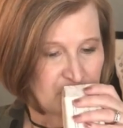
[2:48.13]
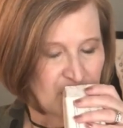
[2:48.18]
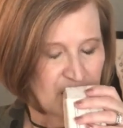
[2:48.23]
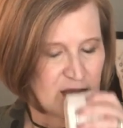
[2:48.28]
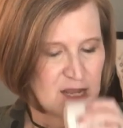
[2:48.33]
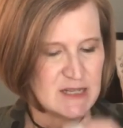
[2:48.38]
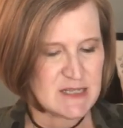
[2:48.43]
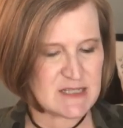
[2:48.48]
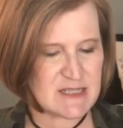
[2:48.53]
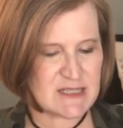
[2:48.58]

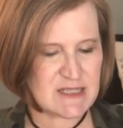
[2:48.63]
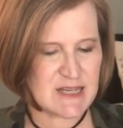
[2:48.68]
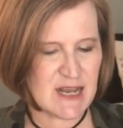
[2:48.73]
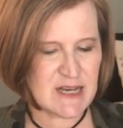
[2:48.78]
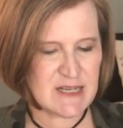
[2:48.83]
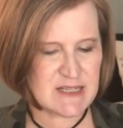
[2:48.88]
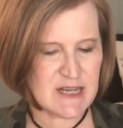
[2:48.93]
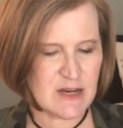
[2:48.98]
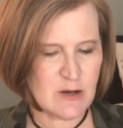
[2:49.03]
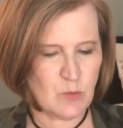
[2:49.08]
It's
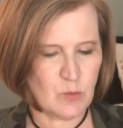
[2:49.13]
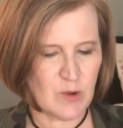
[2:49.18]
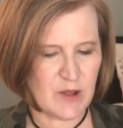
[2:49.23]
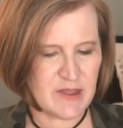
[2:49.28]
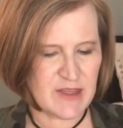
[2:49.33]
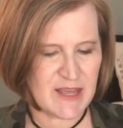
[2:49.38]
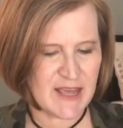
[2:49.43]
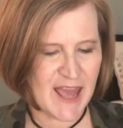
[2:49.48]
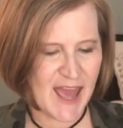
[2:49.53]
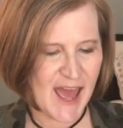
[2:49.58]
scented
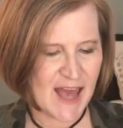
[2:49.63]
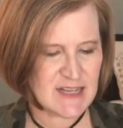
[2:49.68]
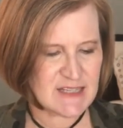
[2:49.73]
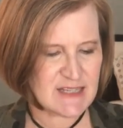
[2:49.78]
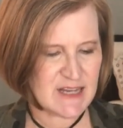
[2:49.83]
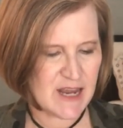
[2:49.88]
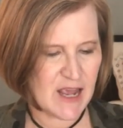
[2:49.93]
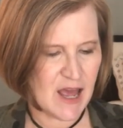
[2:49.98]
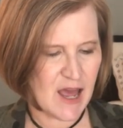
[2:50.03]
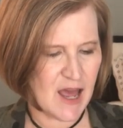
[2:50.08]
with
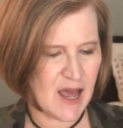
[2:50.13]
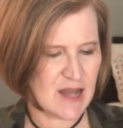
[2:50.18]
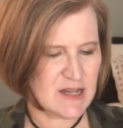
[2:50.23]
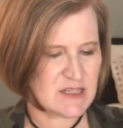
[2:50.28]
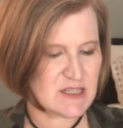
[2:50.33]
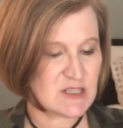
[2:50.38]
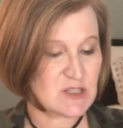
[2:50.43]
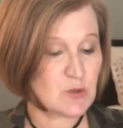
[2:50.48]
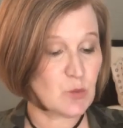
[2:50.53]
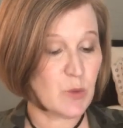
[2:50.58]
cassia and
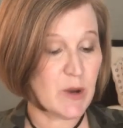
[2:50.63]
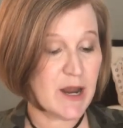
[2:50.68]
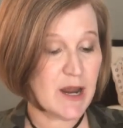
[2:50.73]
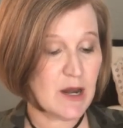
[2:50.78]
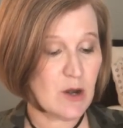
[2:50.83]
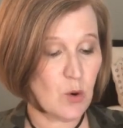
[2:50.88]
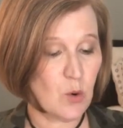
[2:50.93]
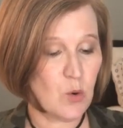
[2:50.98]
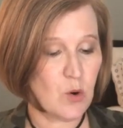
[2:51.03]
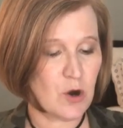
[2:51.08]

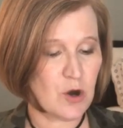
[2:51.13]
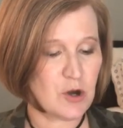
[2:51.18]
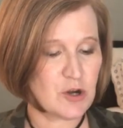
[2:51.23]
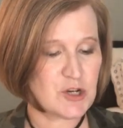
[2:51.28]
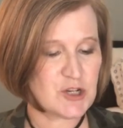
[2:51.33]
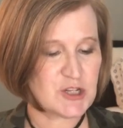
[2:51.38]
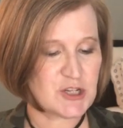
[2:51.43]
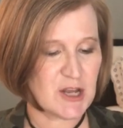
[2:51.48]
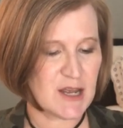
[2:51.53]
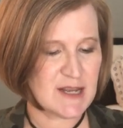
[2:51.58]
sweet
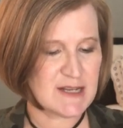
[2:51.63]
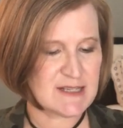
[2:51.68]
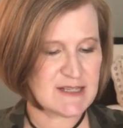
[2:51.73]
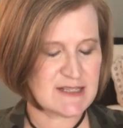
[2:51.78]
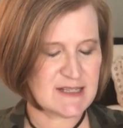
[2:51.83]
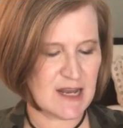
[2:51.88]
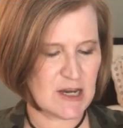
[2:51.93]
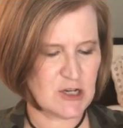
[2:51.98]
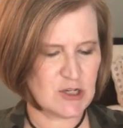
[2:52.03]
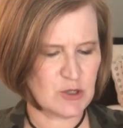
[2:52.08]
orange
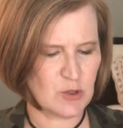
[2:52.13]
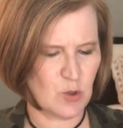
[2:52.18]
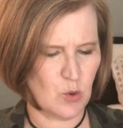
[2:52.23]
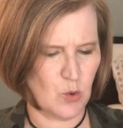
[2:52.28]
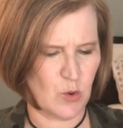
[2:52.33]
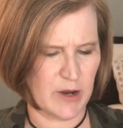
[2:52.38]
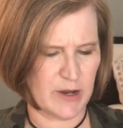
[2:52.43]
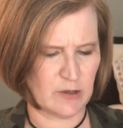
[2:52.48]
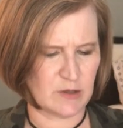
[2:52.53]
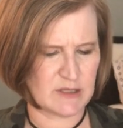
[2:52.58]
essential
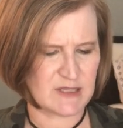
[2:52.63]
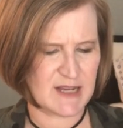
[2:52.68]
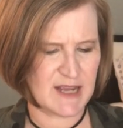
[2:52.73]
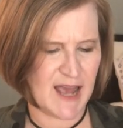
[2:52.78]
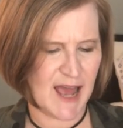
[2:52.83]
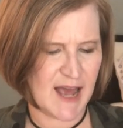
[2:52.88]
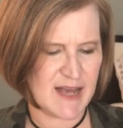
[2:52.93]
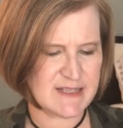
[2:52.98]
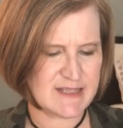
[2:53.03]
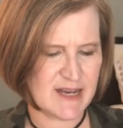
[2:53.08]
oils.
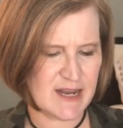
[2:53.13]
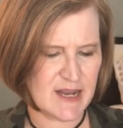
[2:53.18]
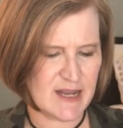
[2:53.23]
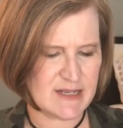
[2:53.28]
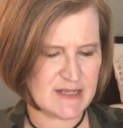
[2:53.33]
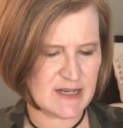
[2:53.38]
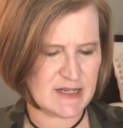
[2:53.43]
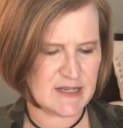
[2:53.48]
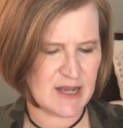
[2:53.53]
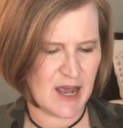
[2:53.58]
Cassia is
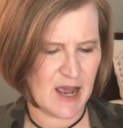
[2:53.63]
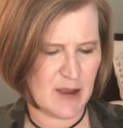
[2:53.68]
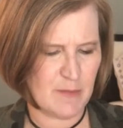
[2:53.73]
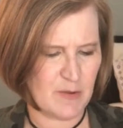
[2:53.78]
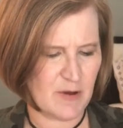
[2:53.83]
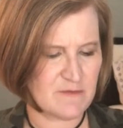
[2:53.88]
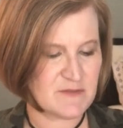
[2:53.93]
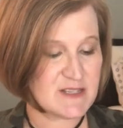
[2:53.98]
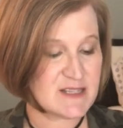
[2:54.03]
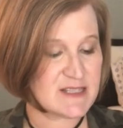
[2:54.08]
a type
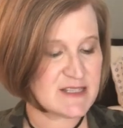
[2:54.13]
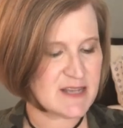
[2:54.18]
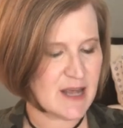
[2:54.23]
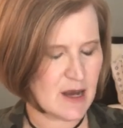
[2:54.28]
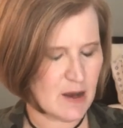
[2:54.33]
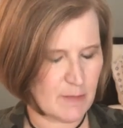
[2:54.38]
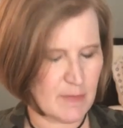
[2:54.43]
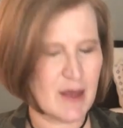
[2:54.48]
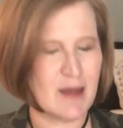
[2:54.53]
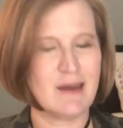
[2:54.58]
of
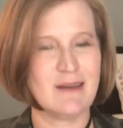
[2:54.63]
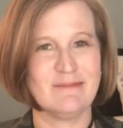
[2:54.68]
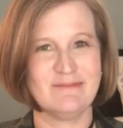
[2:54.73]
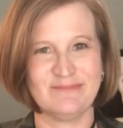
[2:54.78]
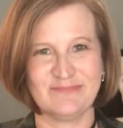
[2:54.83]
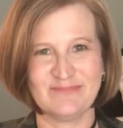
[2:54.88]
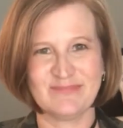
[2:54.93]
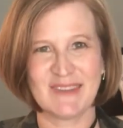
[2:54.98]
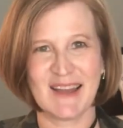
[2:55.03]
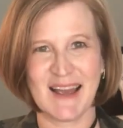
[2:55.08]
cinnamon.
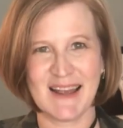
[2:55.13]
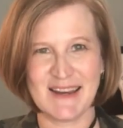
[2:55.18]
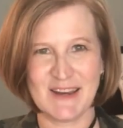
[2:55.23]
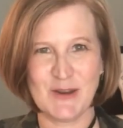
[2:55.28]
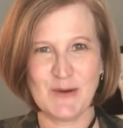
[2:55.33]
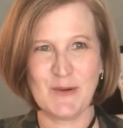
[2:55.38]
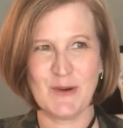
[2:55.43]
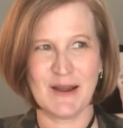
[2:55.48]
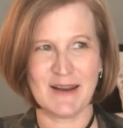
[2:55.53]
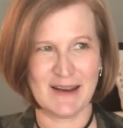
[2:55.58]
I
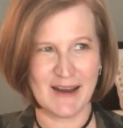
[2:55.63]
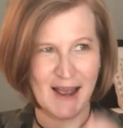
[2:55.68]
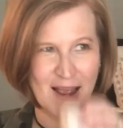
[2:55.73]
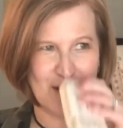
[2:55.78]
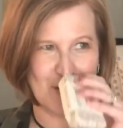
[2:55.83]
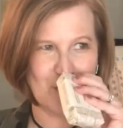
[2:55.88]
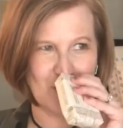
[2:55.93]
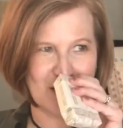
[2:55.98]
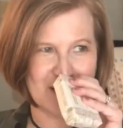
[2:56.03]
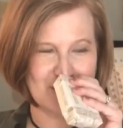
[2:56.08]
knew it. I
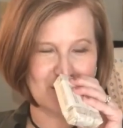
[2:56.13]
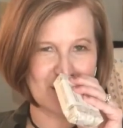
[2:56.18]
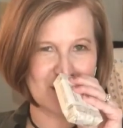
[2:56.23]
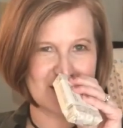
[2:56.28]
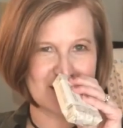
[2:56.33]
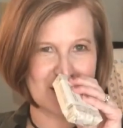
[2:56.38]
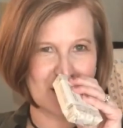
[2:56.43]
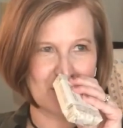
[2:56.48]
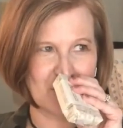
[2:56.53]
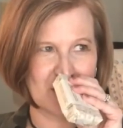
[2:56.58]
knew I smelled
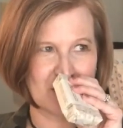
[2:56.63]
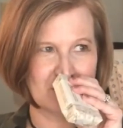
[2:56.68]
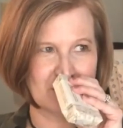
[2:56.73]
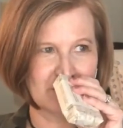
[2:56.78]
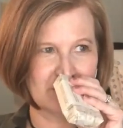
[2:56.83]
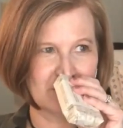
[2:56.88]
cinnamon.